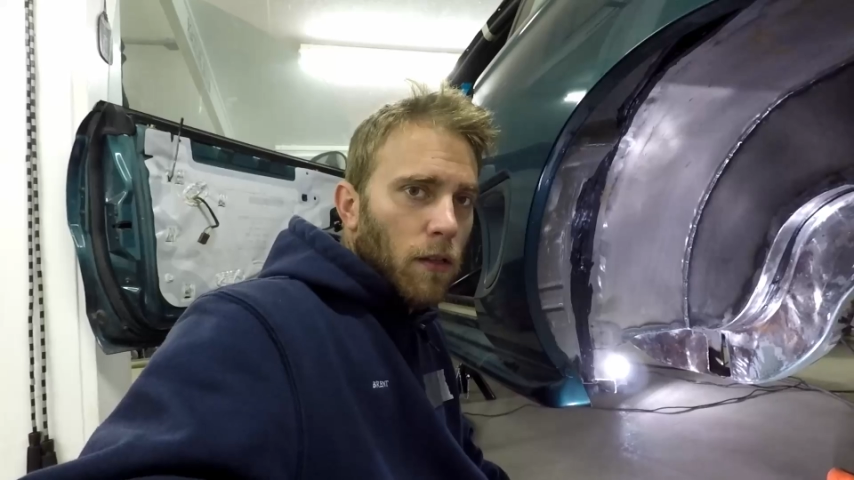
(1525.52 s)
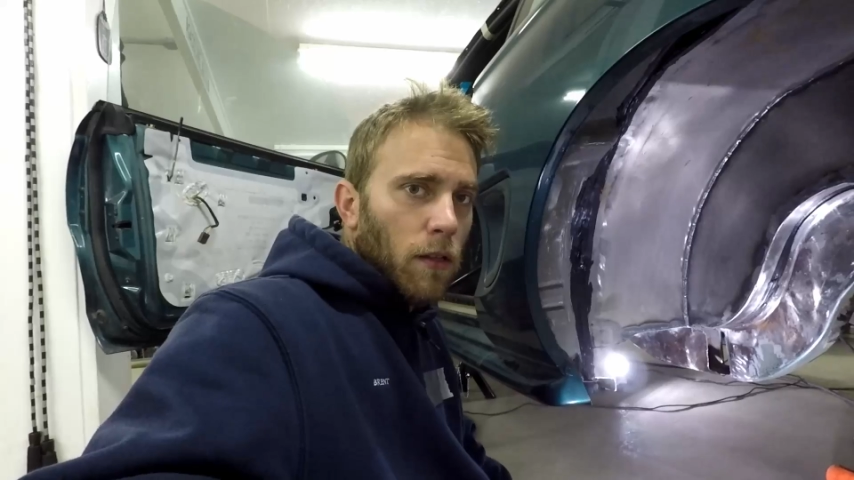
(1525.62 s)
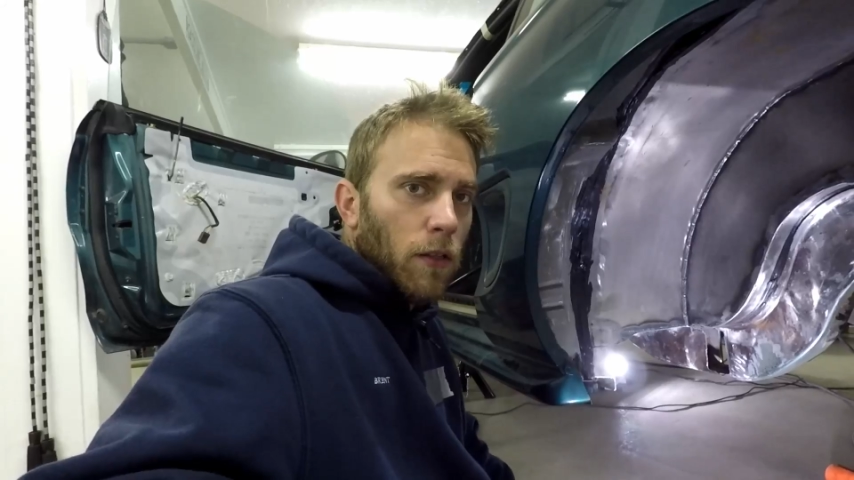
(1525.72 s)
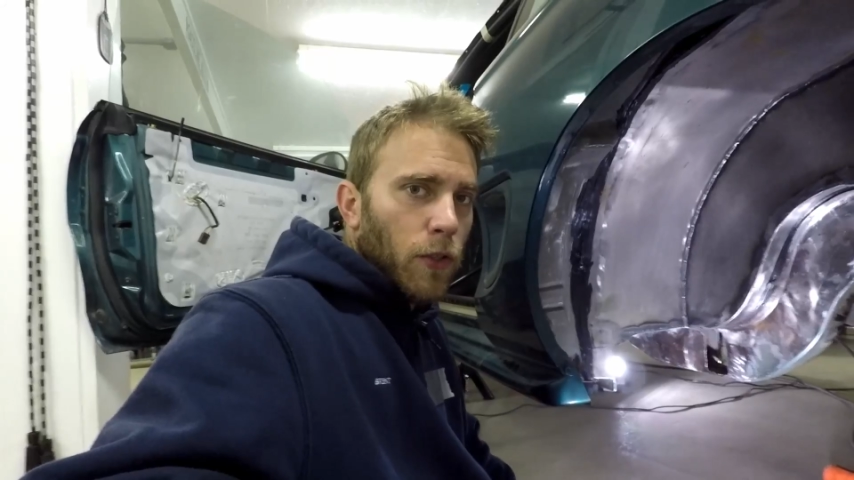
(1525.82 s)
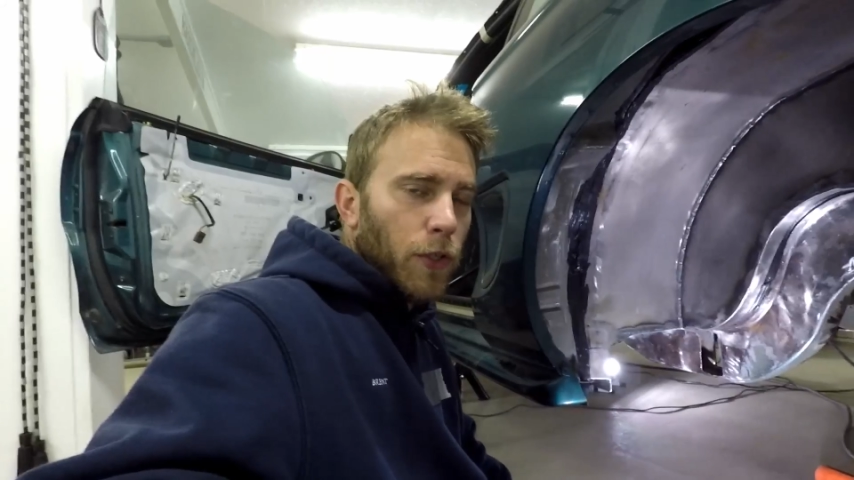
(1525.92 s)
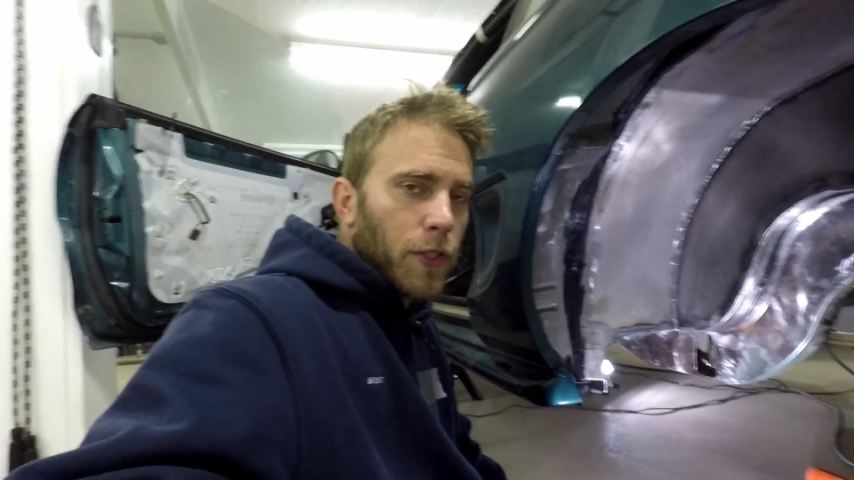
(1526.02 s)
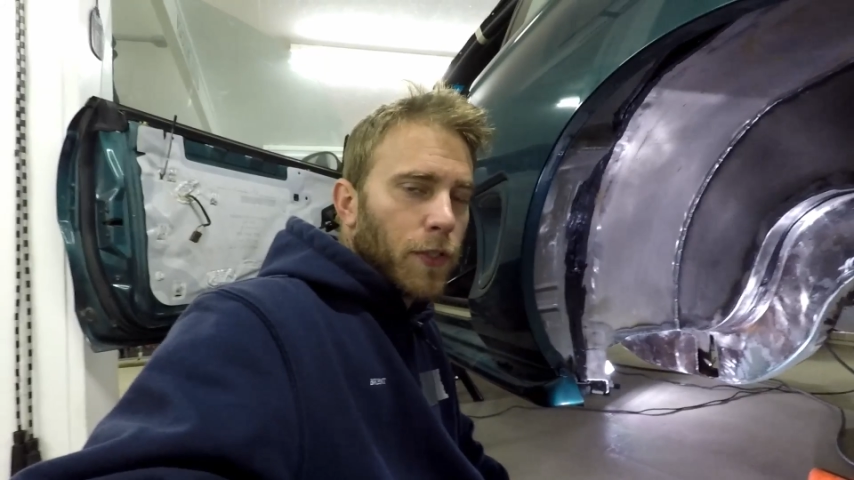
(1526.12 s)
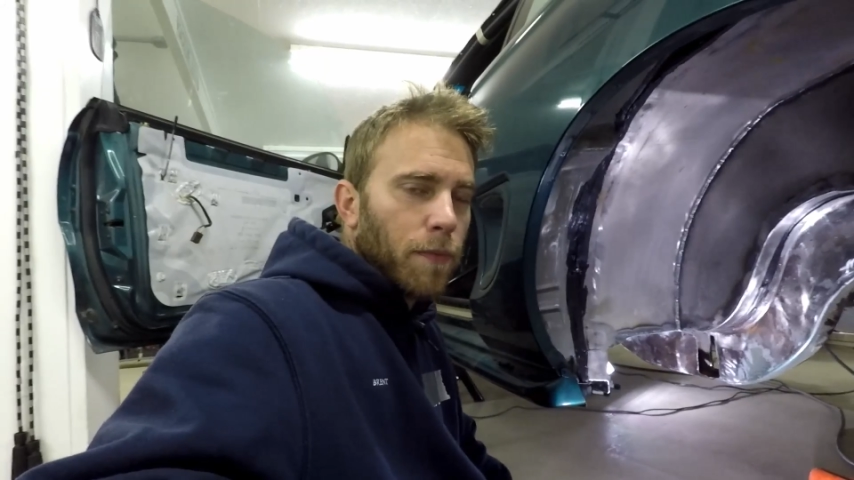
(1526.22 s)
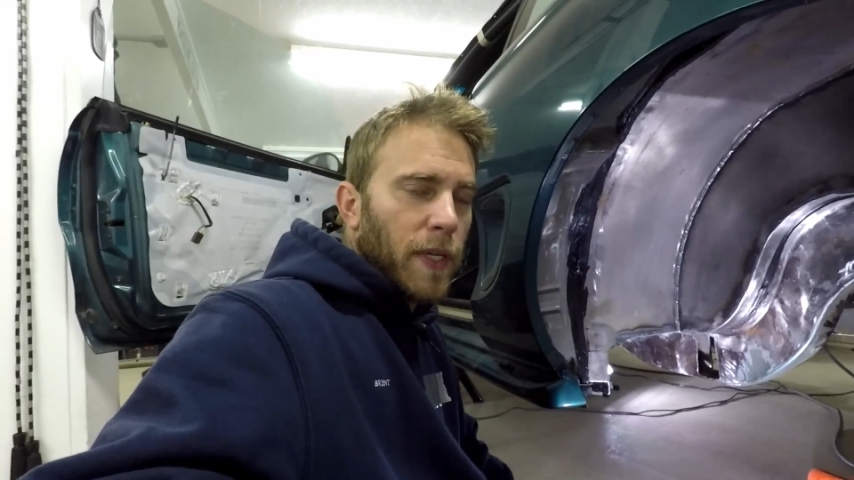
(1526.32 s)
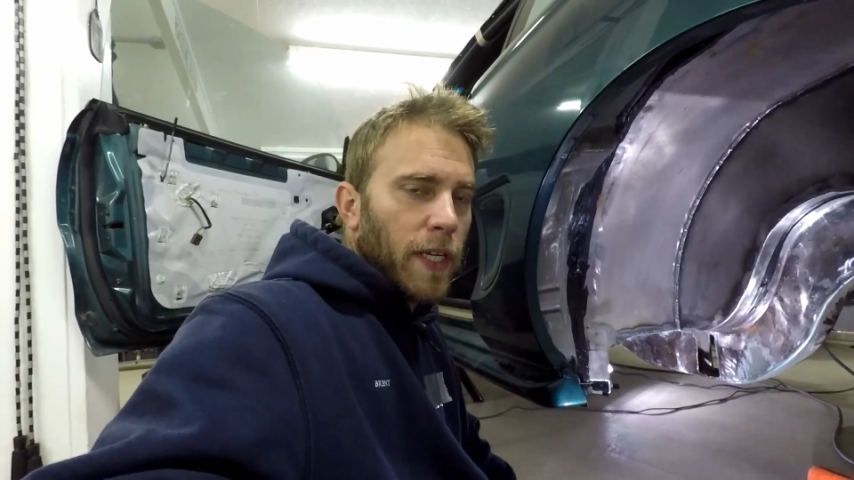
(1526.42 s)
So
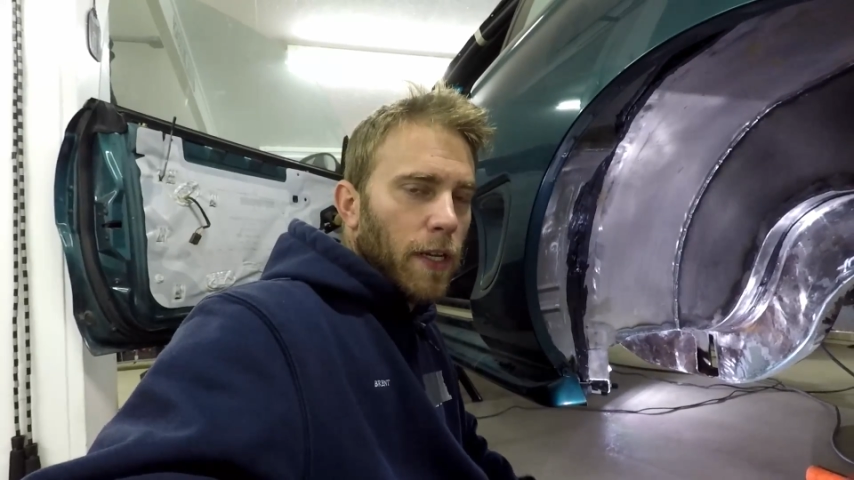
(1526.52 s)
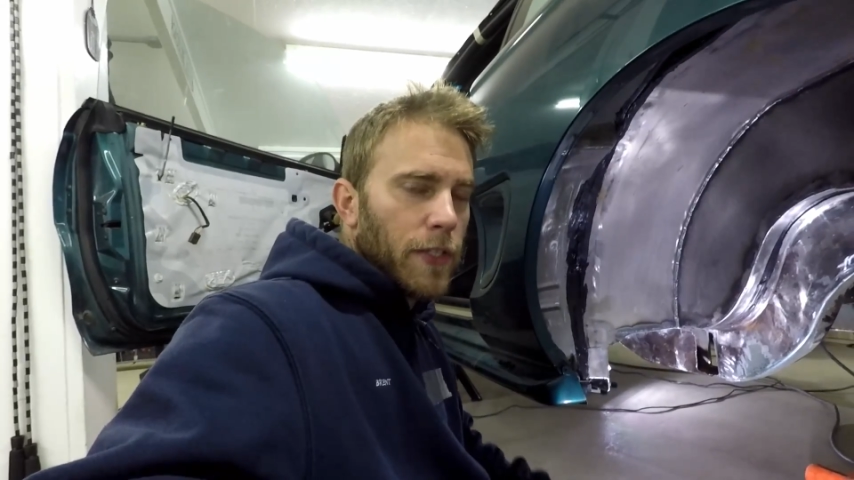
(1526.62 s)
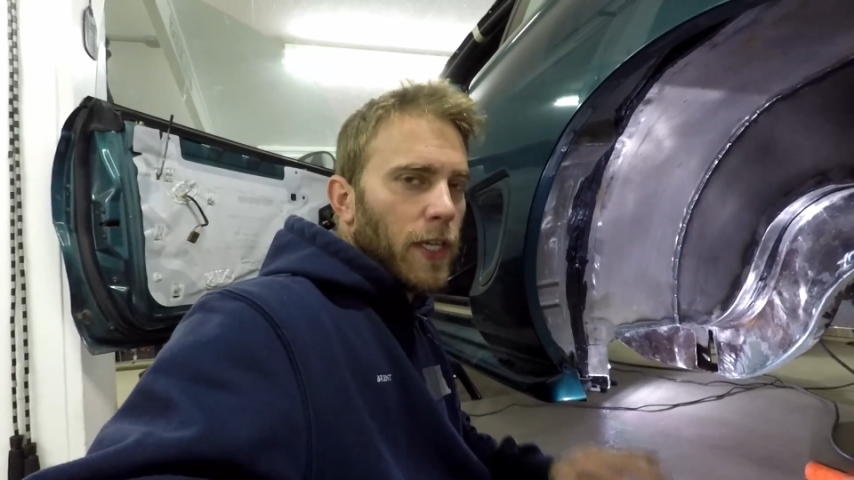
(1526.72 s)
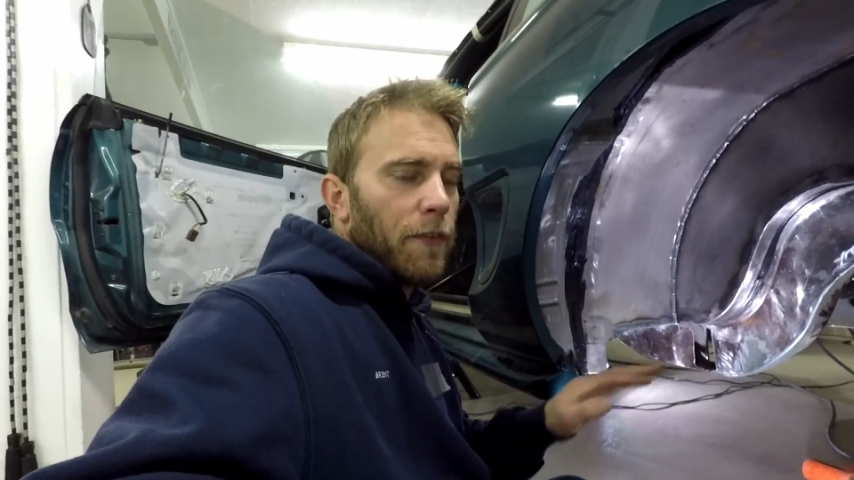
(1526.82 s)
just because I had